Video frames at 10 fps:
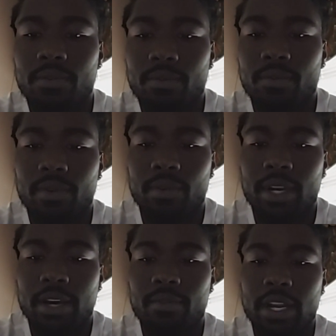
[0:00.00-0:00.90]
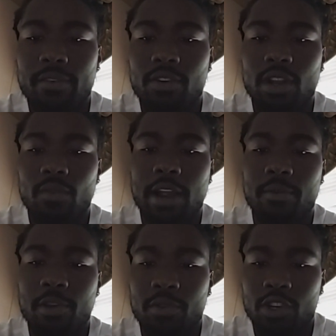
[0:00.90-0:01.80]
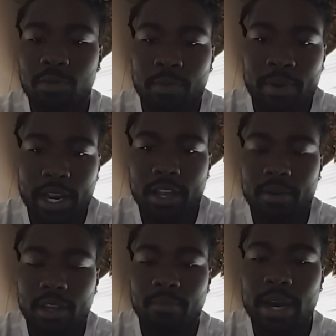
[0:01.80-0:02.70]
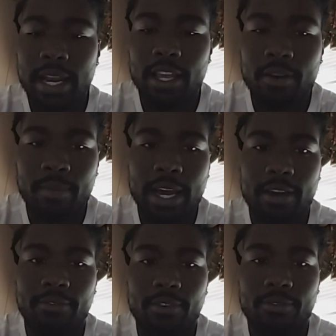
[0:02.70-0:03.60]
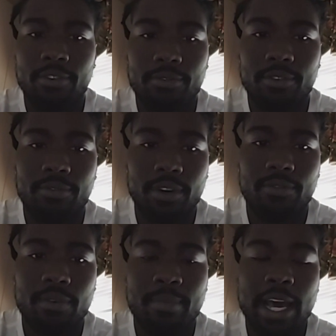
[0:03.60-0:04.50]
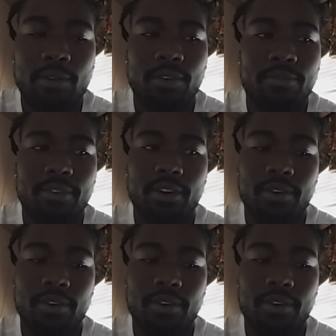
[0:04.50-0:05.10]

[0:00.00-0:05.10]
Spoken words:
Whenever you're in the weight room, you just preparing your body, your mind for battle on the field.